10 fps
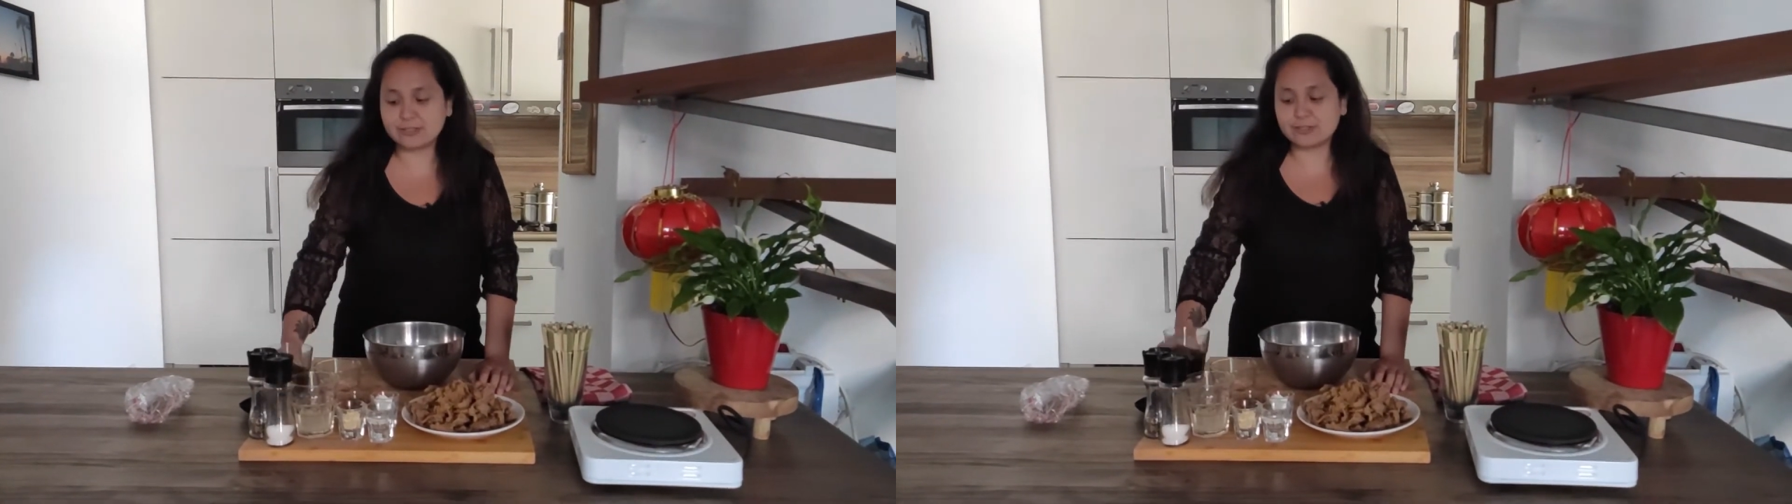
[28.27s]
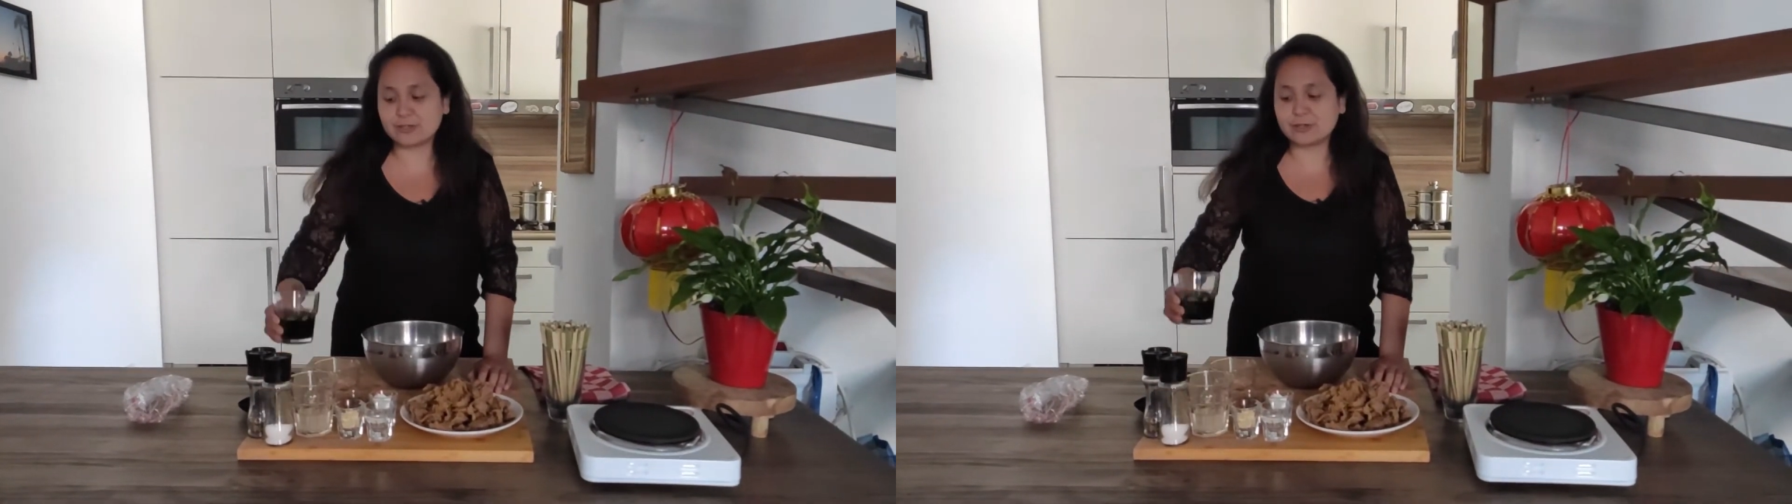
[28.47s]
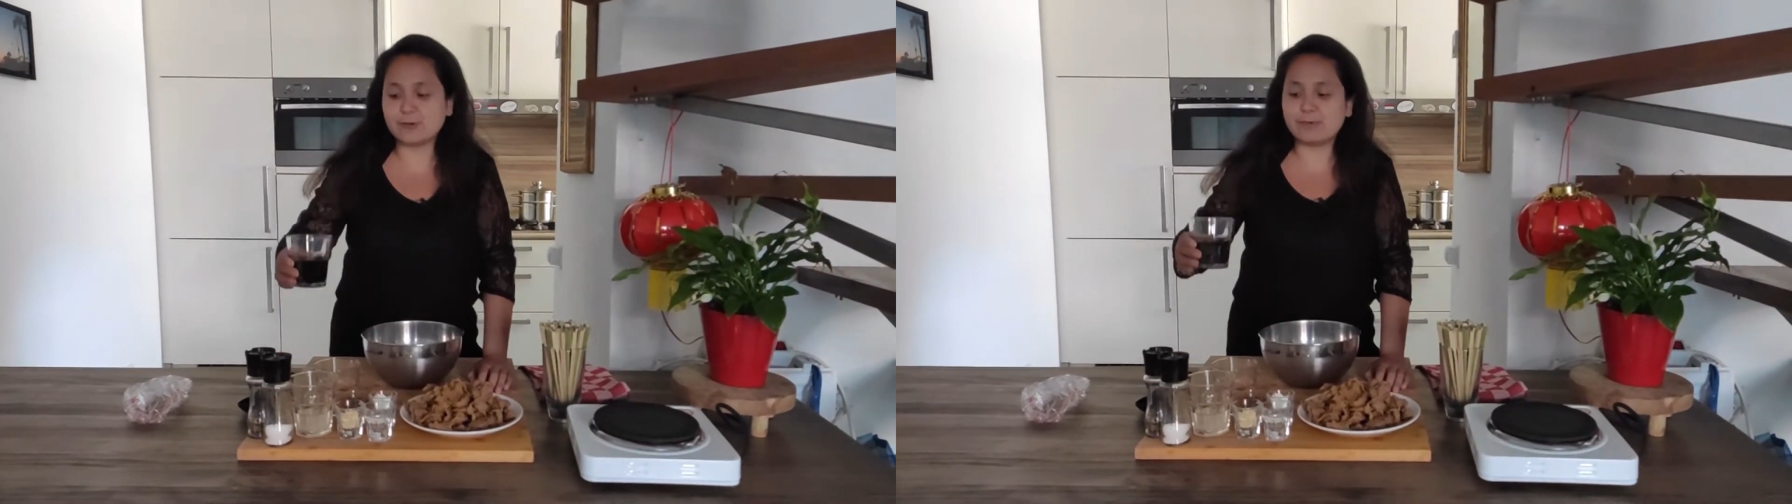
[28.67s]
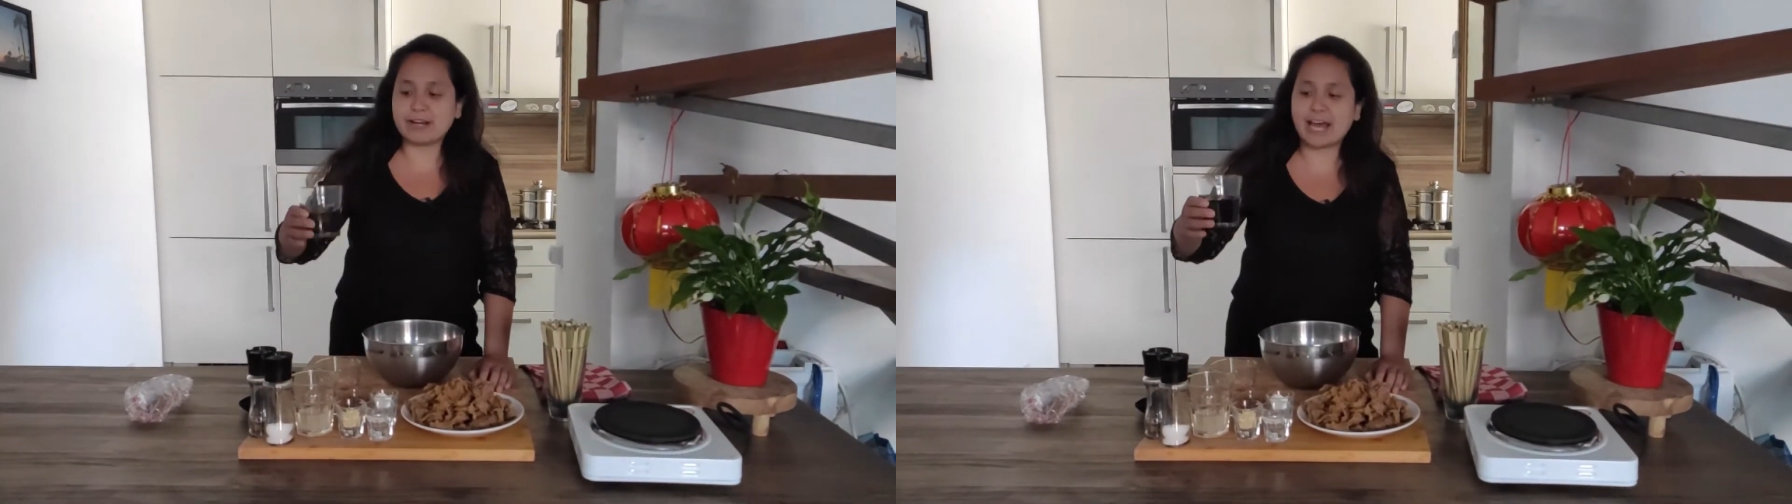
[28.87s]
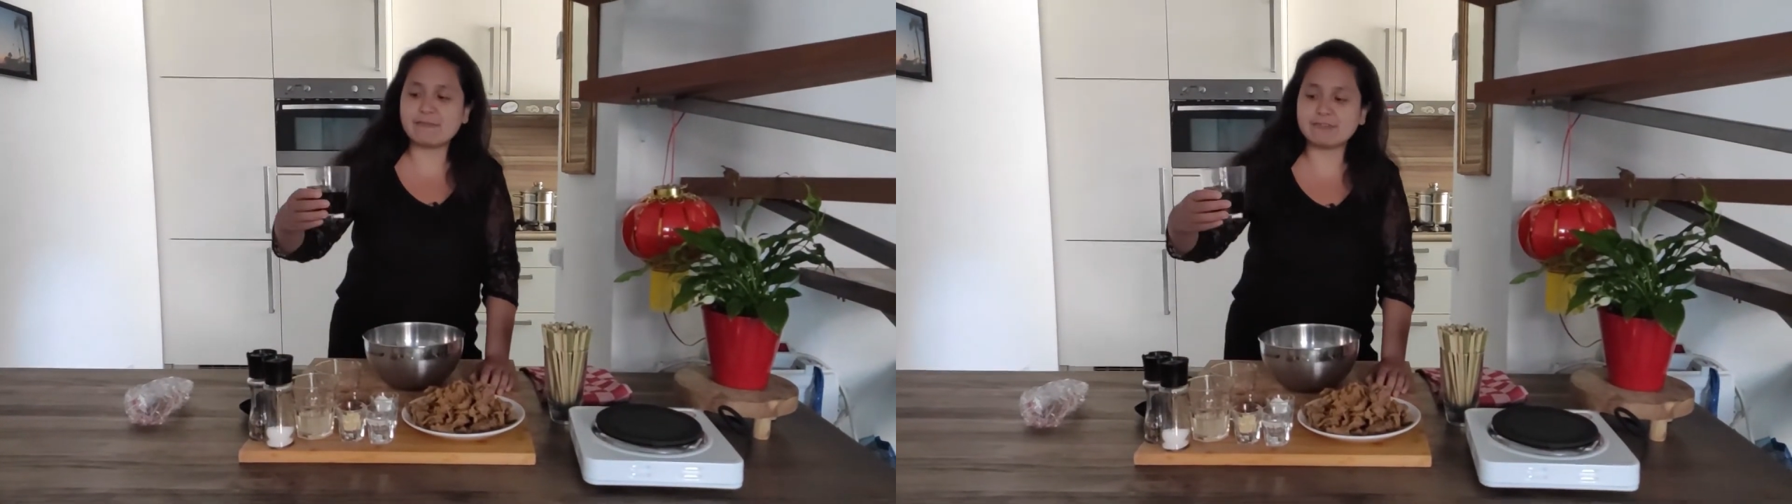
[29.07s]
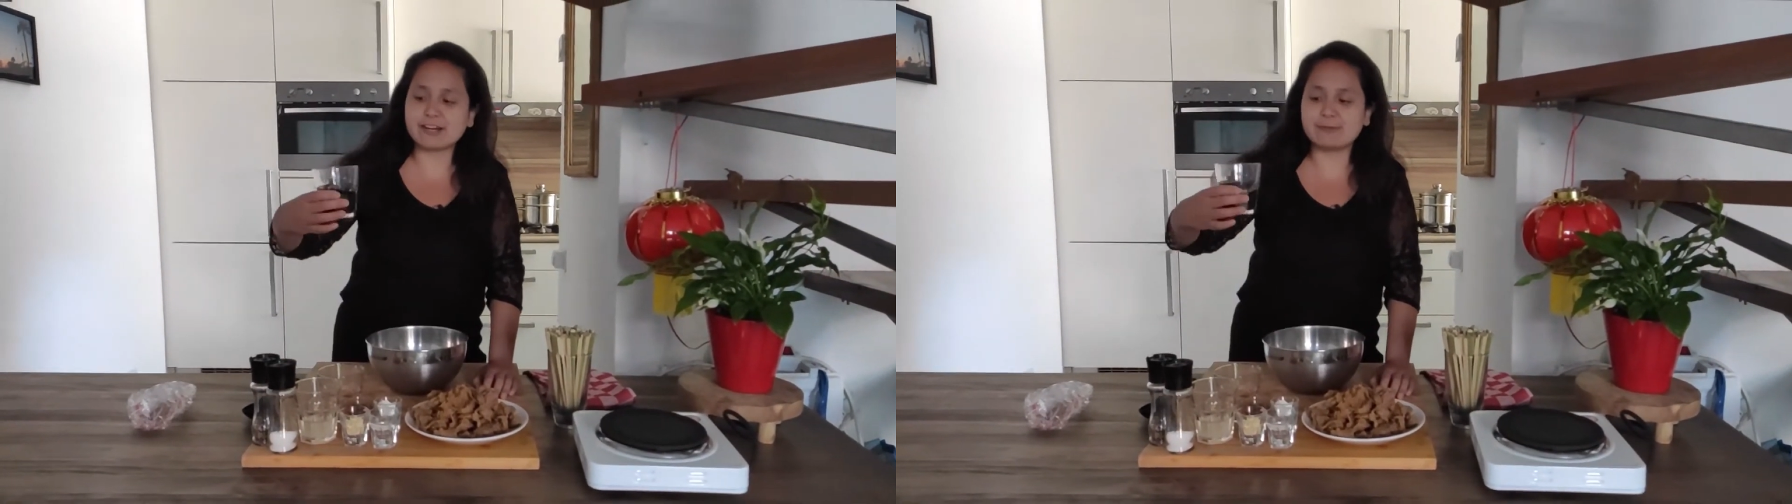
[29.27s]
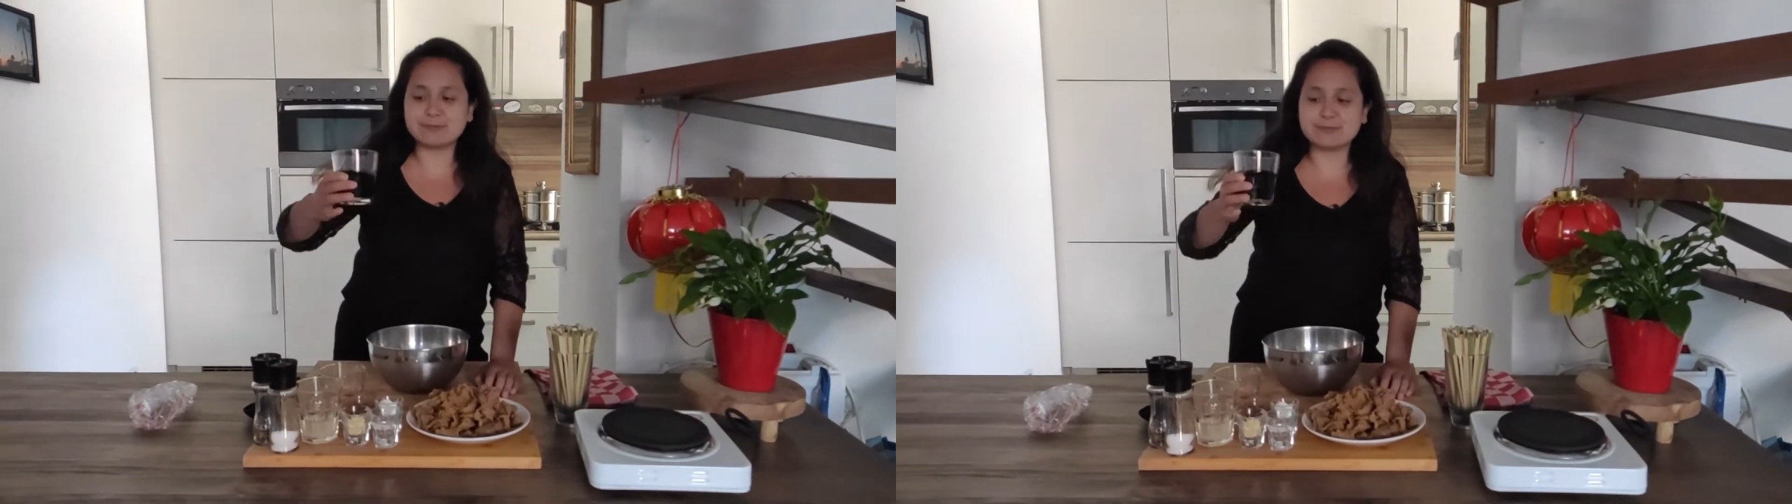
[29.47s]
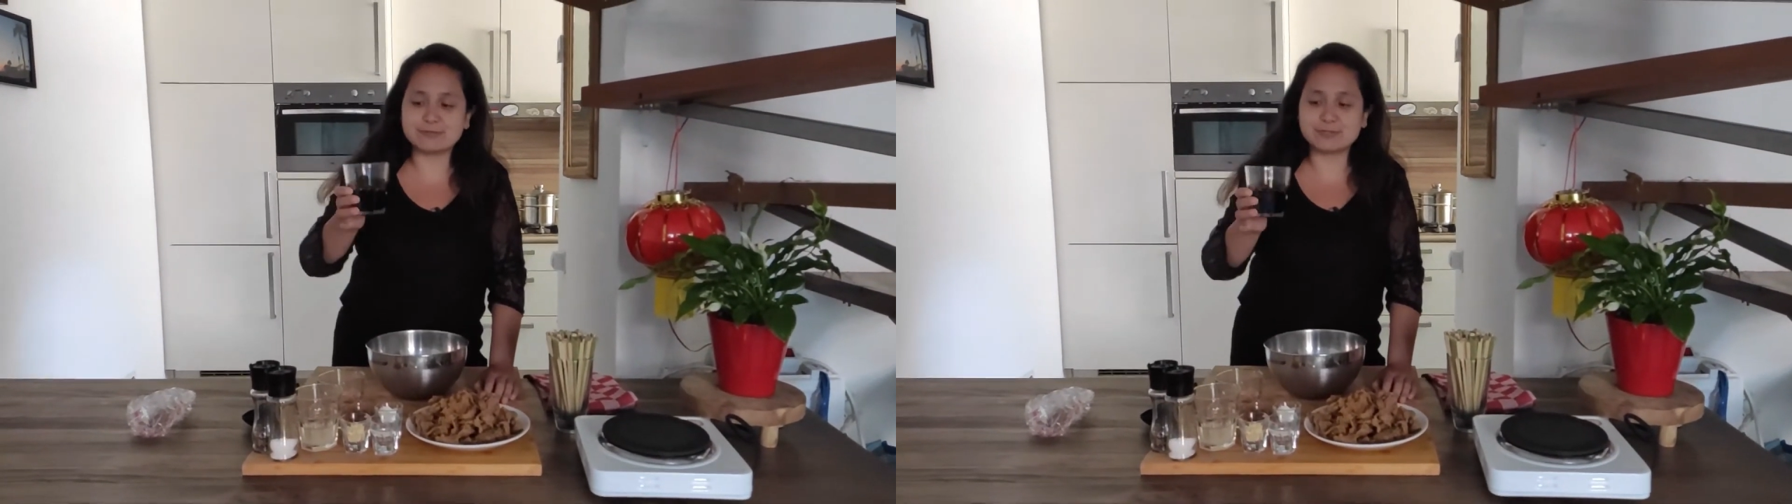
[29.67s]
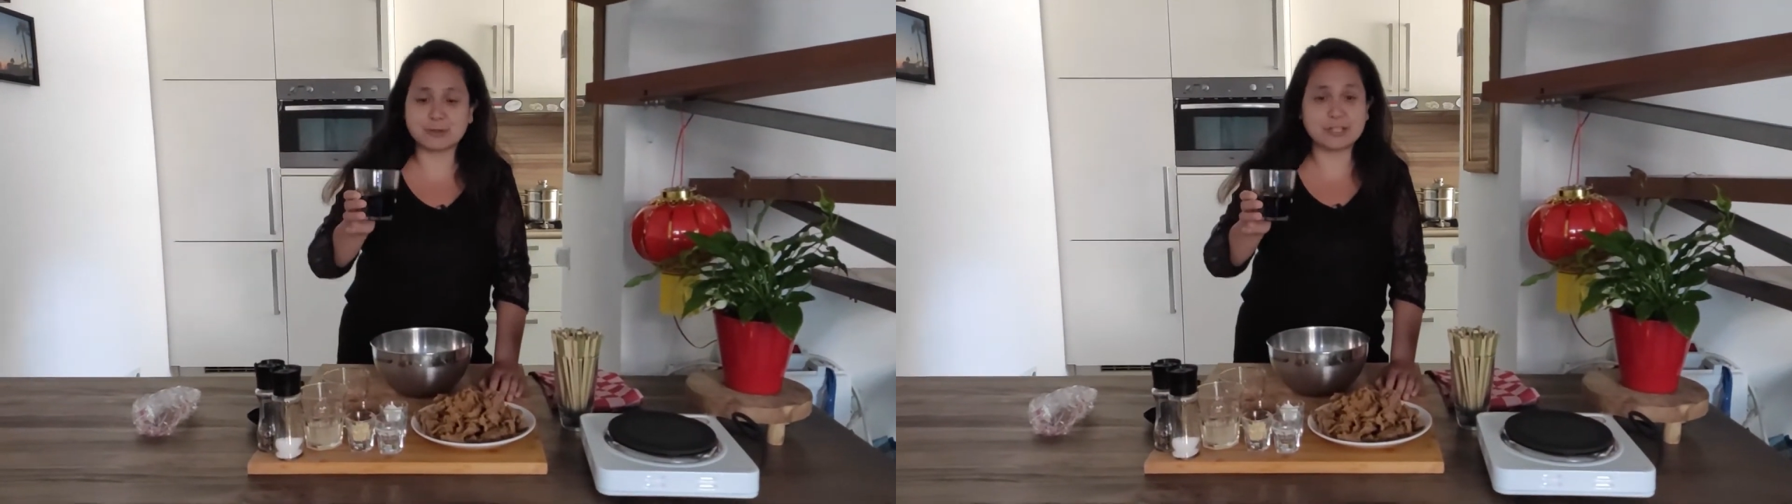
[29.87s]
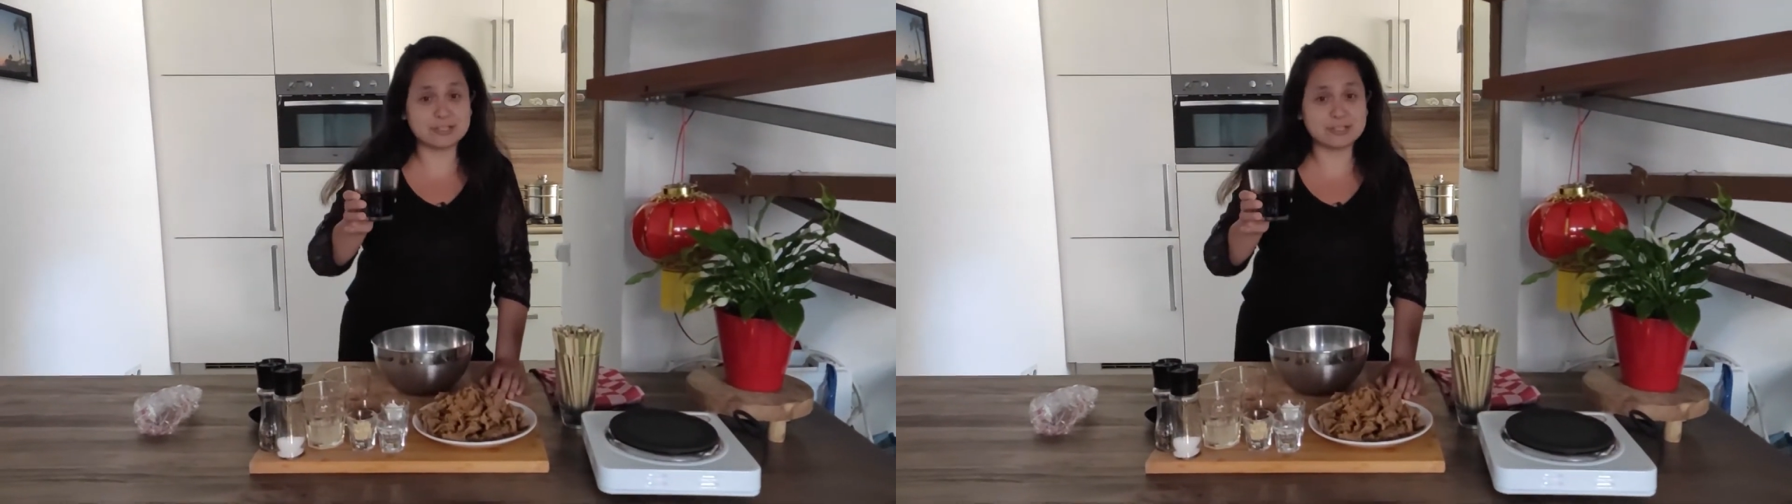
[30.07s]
so about half a cup of soy